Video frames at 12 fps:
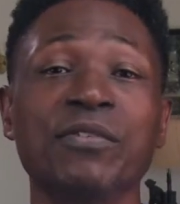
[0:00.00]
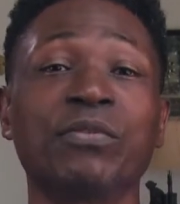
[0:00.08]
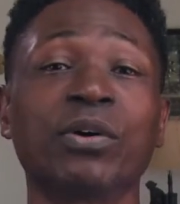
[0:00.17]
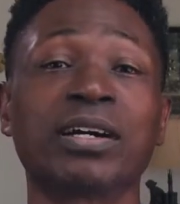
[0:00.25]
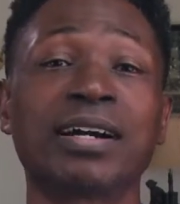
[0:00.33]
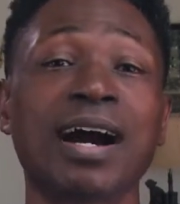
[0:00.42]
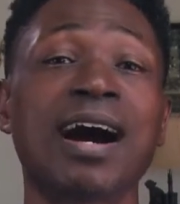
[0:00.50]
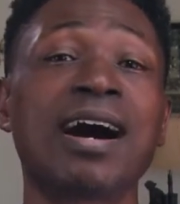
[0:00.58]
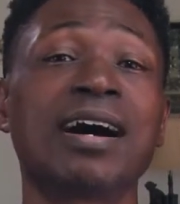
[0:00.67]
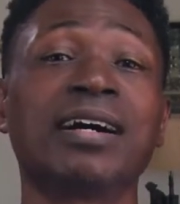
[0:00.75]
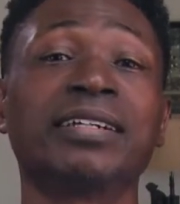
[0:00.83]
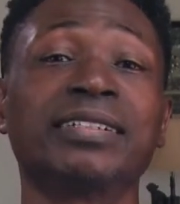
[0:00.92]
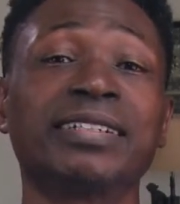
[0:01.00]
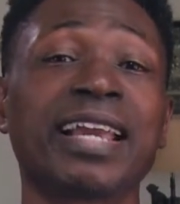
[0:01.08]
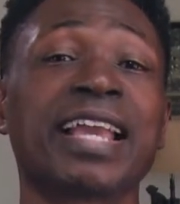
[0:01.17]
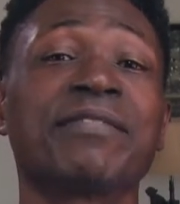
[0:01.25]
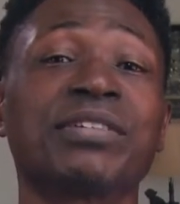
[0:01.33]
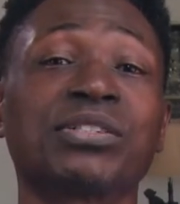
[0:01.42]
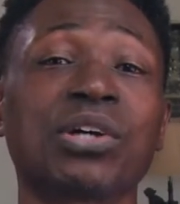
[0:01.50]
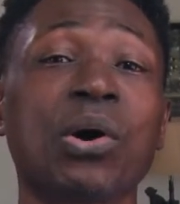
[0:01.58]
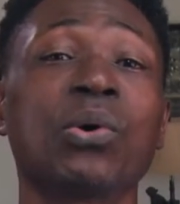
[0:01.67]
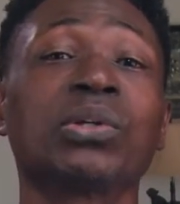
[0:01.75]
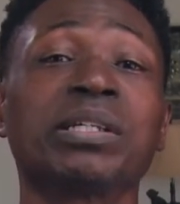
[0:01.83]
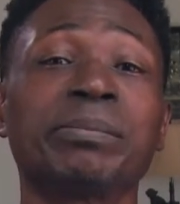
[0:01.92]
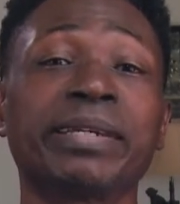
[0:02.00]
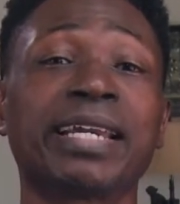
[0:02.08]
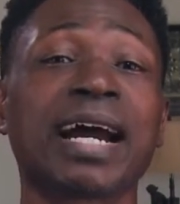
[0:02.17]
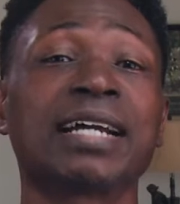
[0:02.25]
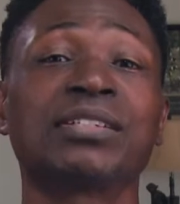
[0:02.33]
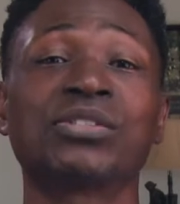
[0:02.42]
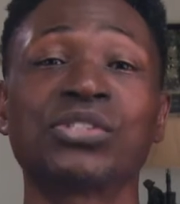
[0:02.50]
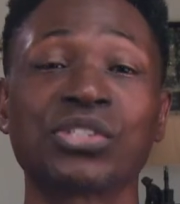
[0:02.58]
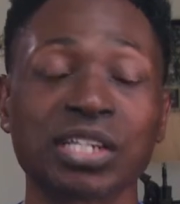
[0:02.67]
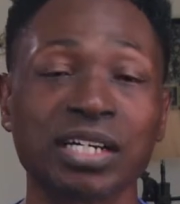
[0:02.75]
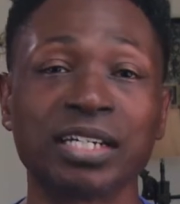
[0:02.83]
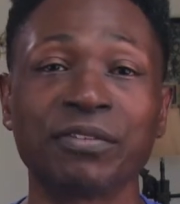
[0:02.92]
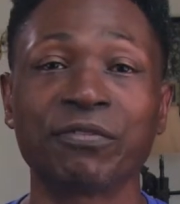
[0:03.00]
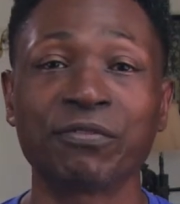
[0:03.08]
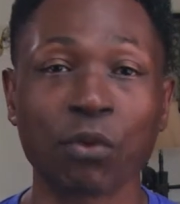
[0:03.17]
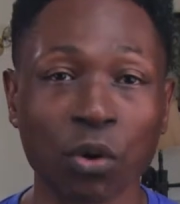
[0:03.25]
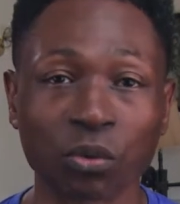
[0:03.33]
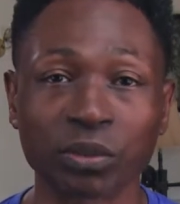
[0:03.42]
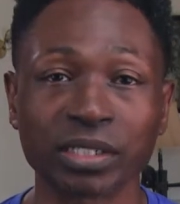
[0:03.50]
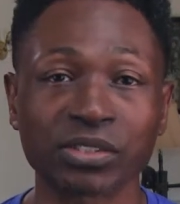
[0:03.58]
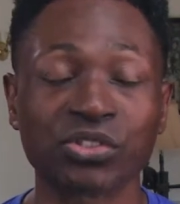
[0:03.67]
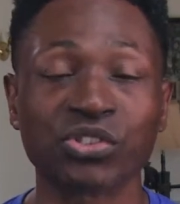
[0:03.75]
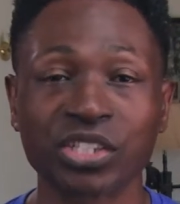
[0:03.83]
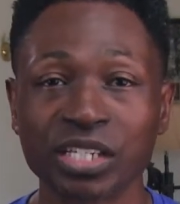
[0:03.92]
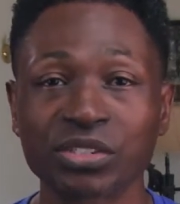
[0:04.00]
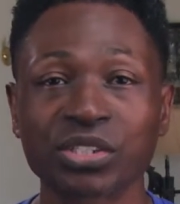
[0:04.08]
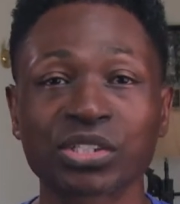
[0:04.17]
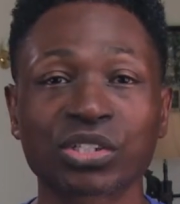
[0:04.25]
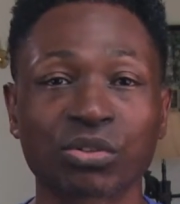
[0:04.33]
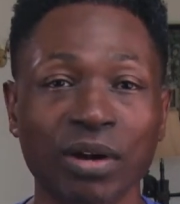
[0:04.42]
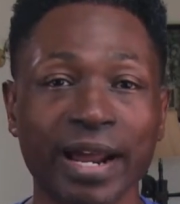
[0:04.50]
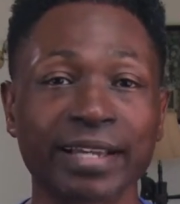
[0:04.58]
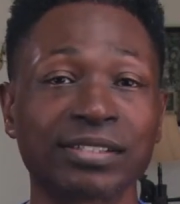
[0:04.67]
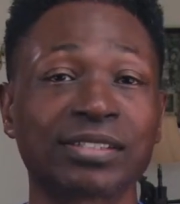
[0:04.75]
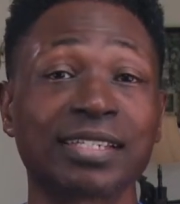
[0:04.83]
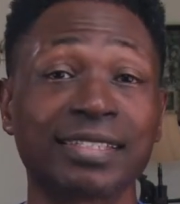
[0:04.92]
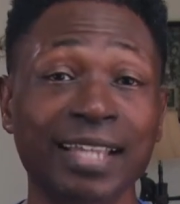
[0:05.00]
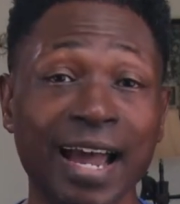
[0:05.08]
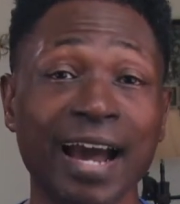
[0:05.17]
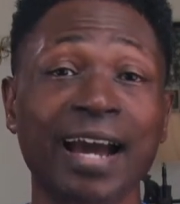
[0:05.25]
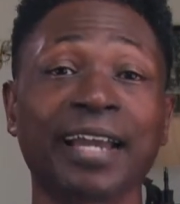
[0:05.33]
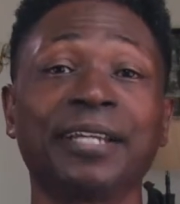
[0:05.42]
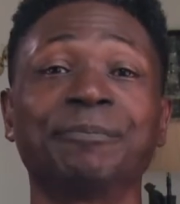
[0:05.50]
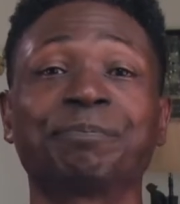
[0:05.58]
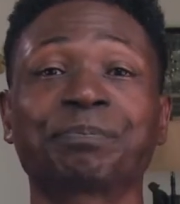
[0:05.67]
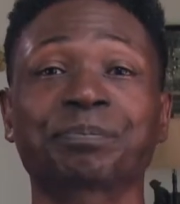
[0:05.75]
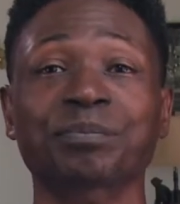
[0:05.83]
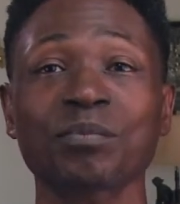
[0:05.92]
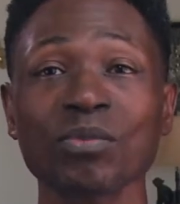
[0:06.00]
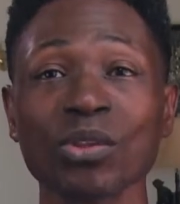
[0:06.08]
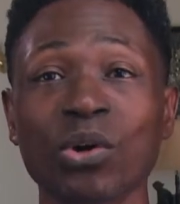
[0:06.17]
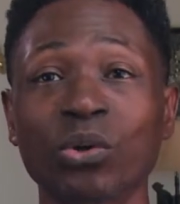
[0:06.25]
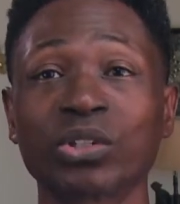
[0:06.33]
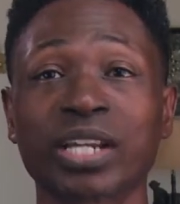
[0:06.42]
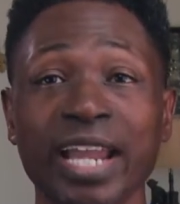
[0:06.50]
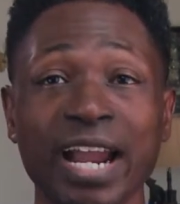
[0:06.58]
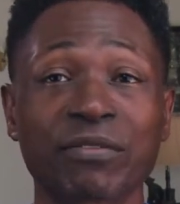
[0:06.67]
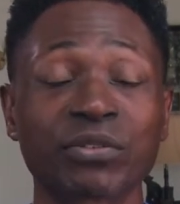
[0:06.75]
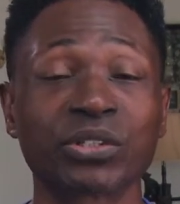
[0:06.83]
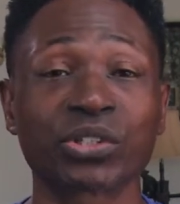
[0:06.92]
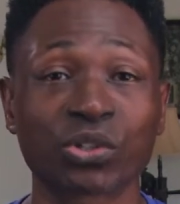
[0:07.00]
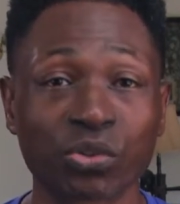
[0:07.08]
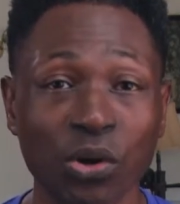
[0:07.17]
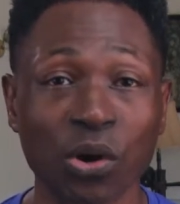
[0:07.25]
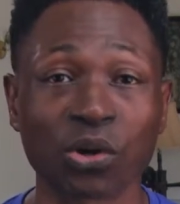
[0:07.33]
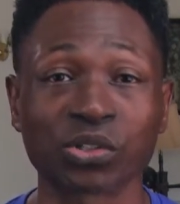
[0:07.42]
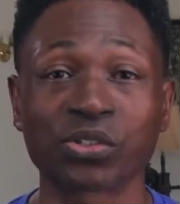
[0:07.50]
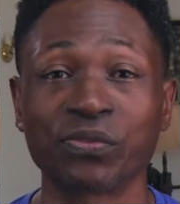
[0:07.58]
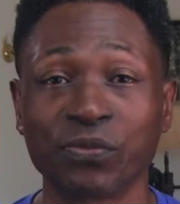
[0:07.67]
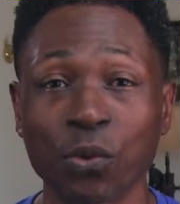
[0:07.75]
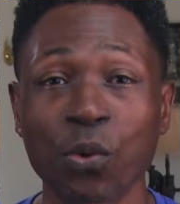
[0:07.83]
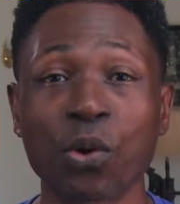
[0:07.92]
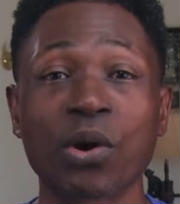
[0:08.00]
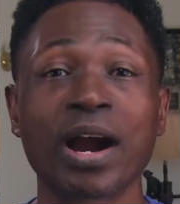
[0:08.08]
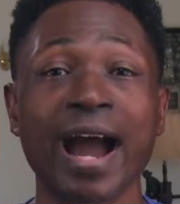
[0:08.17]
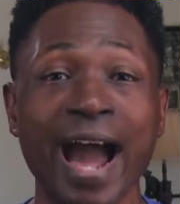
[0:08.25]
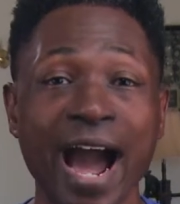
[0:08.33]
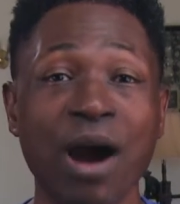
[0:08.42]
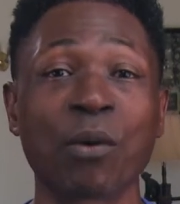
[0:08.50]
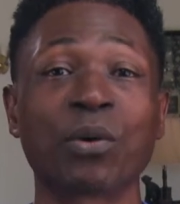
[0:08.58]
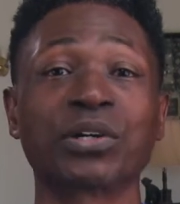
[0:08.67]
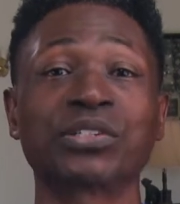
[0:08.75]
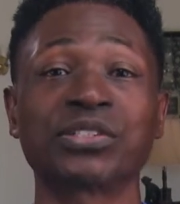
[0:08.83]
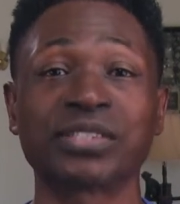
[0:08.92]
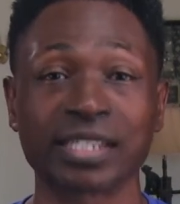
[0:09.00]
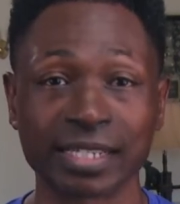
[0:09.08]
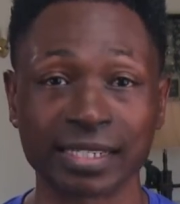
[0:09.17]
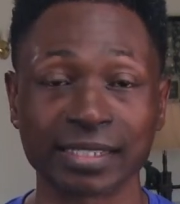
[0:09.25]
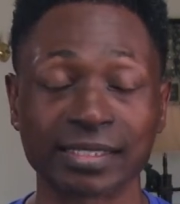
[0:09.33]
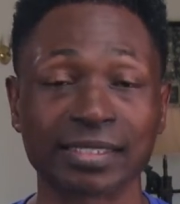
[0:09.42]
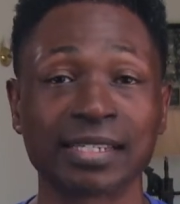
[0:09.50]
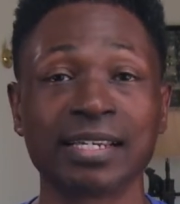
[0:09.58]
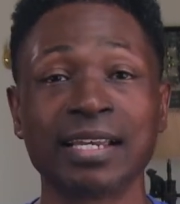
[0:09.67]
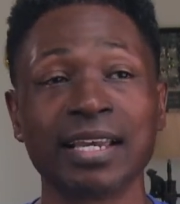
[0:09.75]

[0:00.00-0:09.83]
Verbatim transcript: For God gave his only begotten Son for us, Jesus Christ, to die on Calvary's cross for our sins.